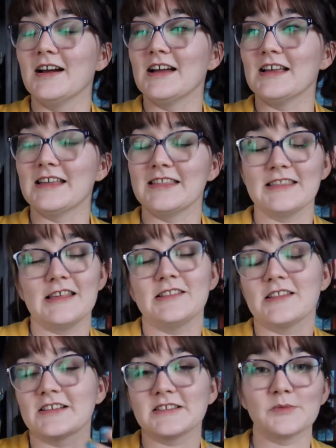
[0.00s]
and then
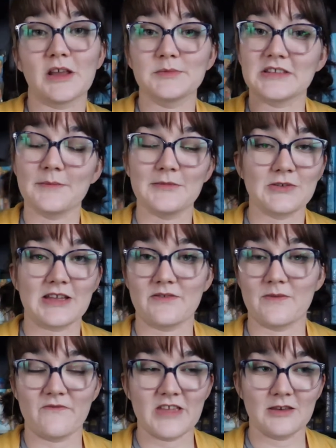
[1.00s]
like sometimes Simon will give
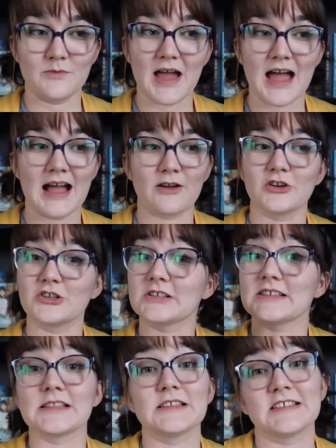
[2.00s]
him feedback or
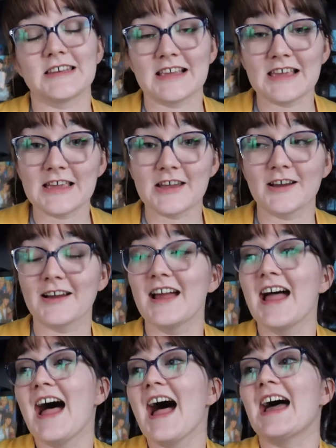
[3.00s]
just a listening ear,
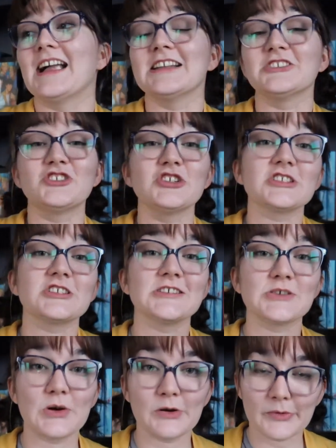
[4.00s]
and it's just
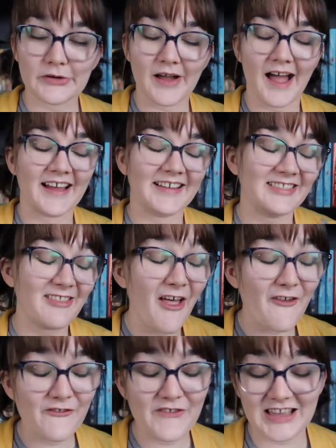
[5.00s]
adorable. I
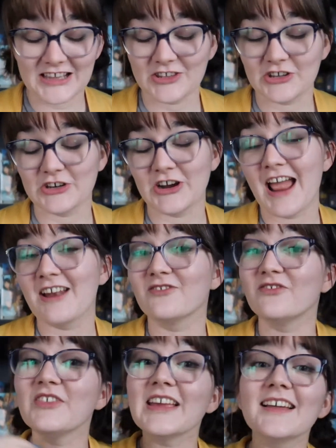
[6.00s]
love Victor
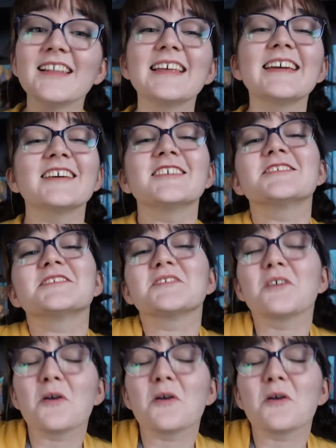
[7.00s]
and Felix so